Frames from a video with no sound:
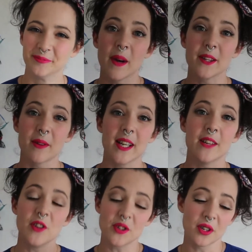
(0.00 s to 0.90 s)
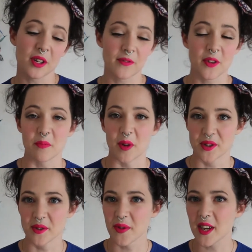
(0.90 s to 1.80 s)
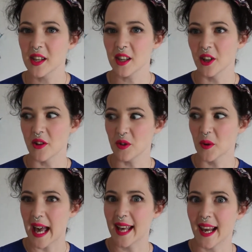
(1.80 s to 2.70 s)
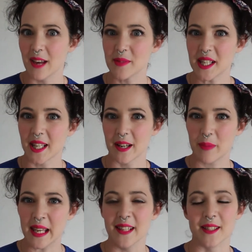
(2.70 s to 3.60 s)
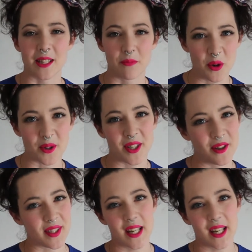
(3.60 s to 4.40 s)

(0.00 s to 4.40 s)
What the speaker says: By the way, if you do go for the bottle thing, you can empty that pee into the portaloos.